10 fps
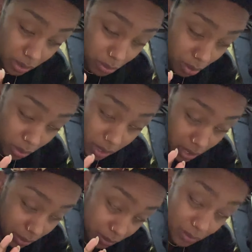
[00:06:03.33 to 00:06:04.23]
do all that.
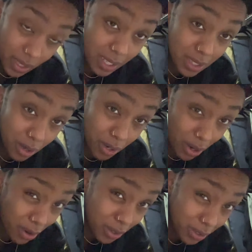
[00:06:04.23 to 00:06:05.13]
It's already
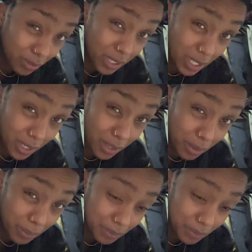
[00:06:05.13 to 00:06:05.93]
hard enough to get up.